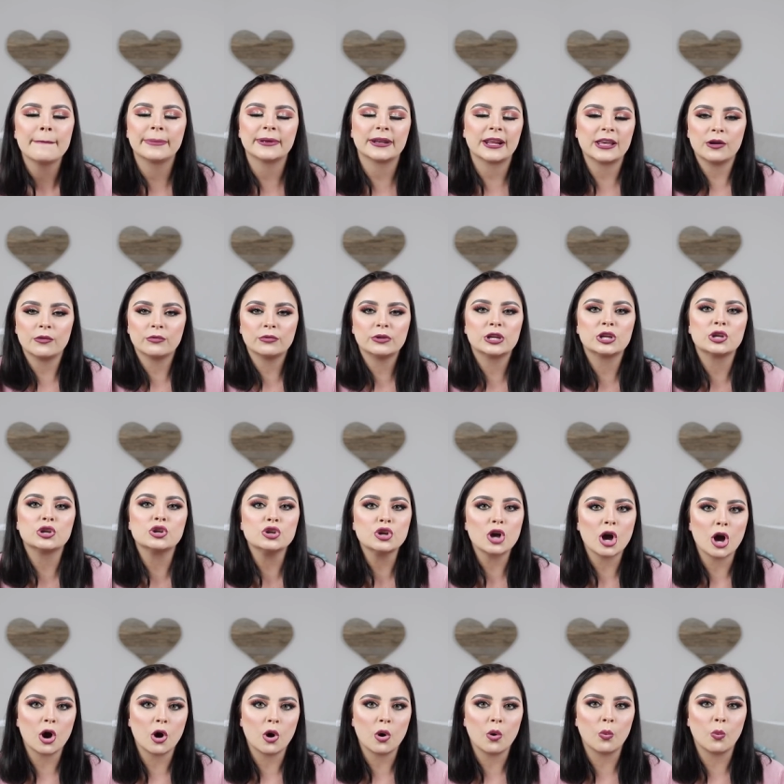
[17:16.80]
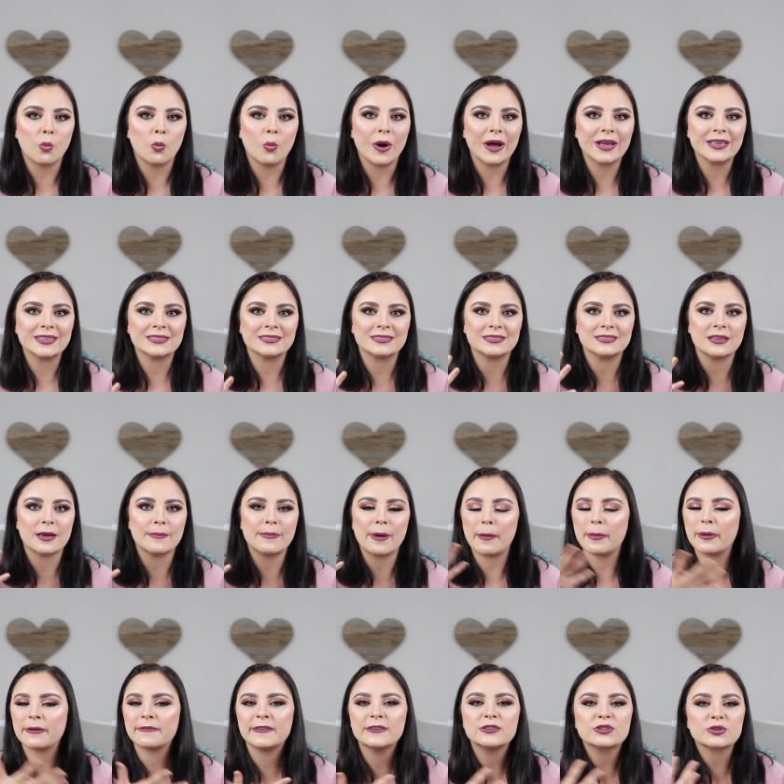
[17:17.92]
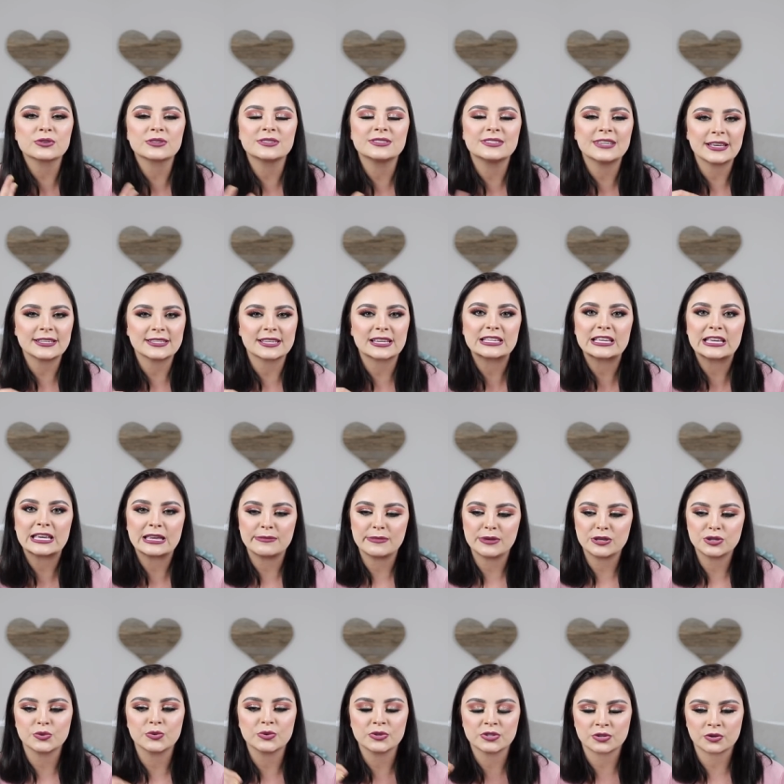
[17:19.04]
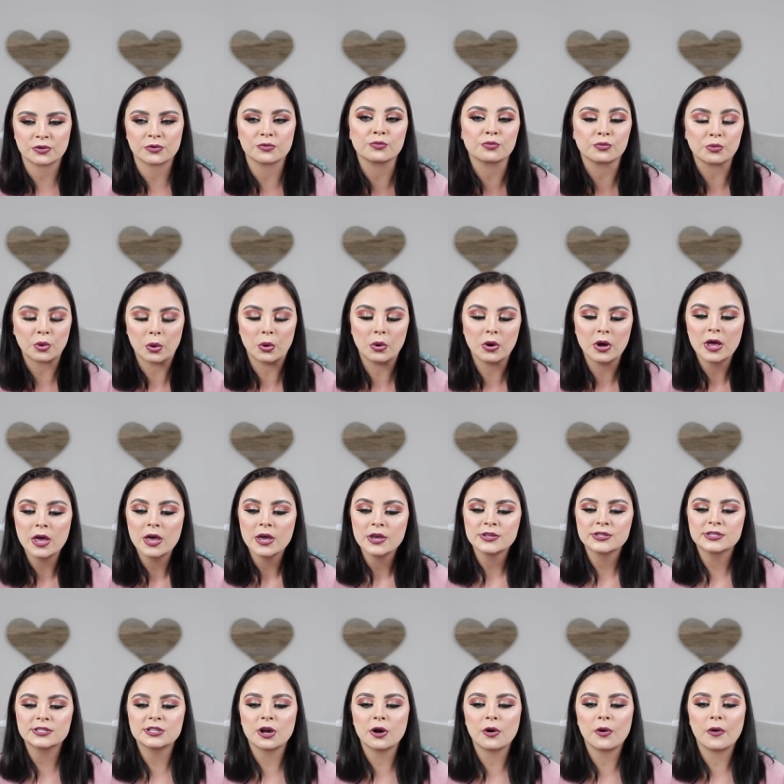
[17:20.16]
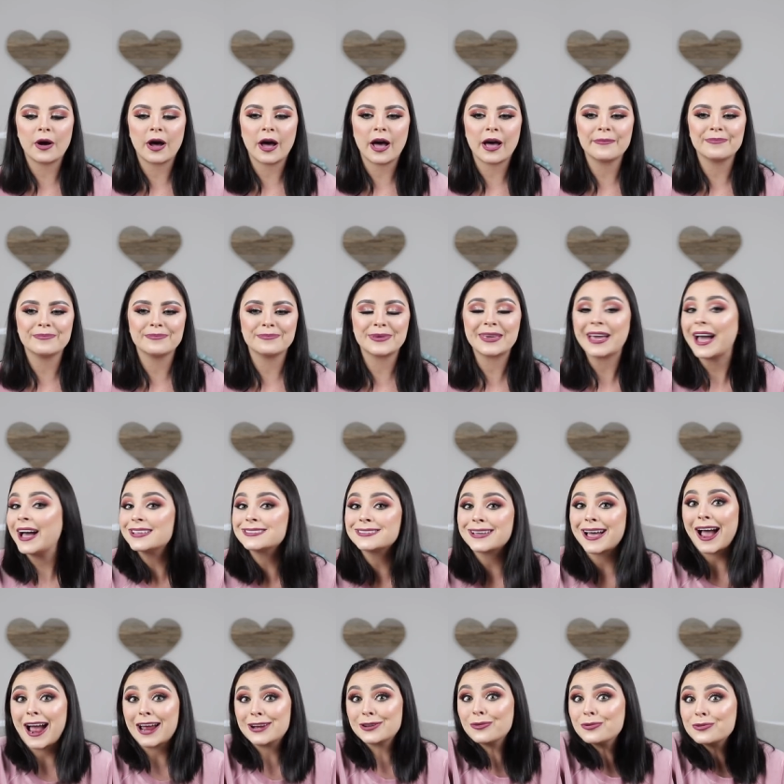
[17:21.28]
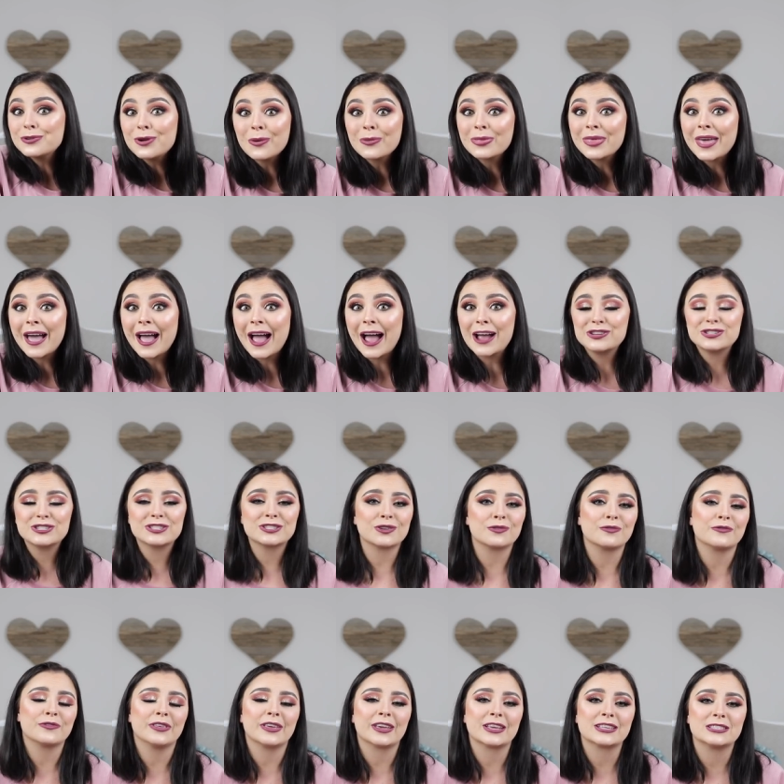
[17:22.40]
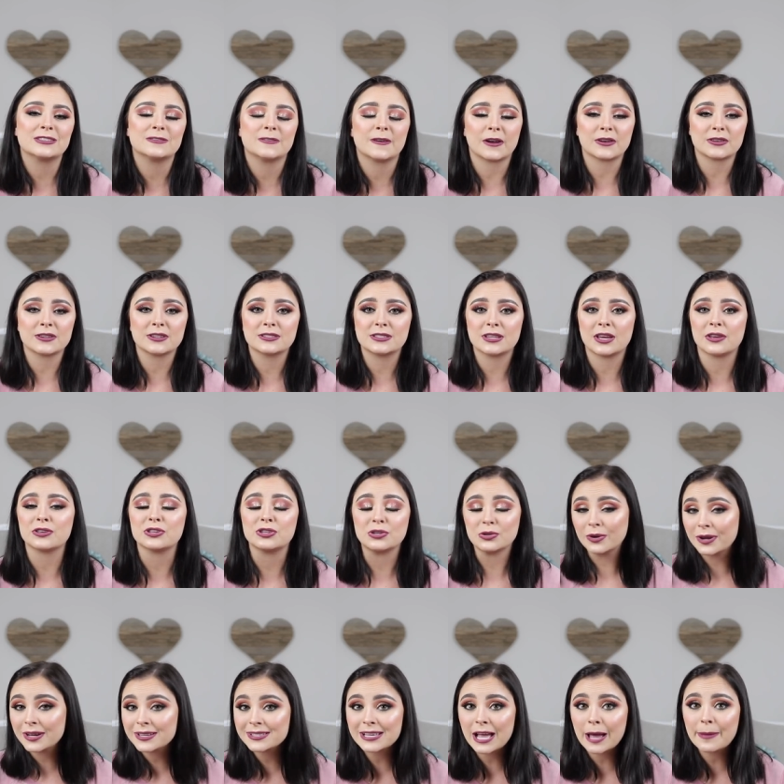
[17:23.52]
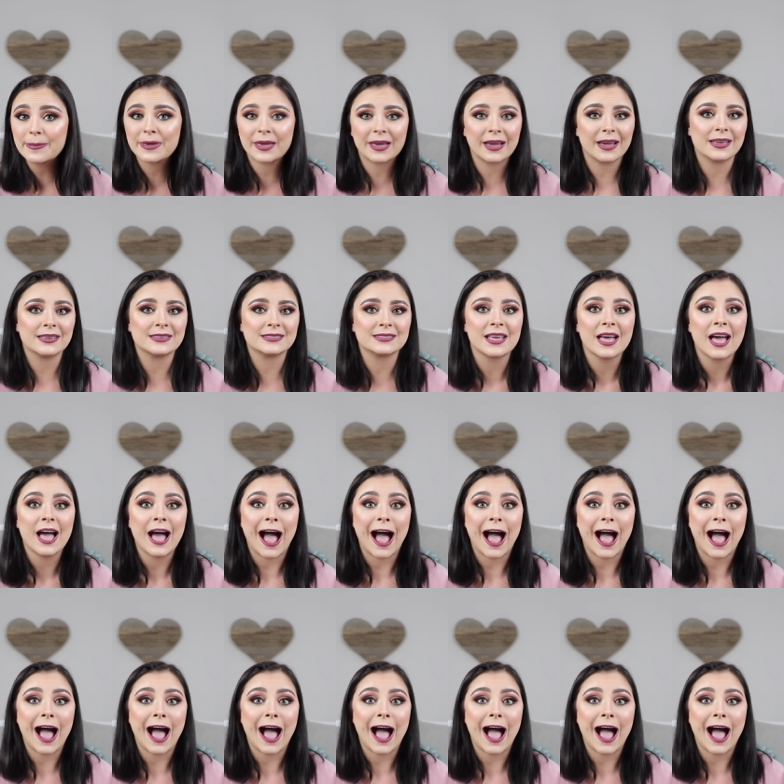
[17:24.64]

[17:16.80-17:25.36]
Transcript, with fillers: but I don't really know what about my features designated me to a certain role. So because I don't know that, I just don't feel like it's fair to tell you guys that, because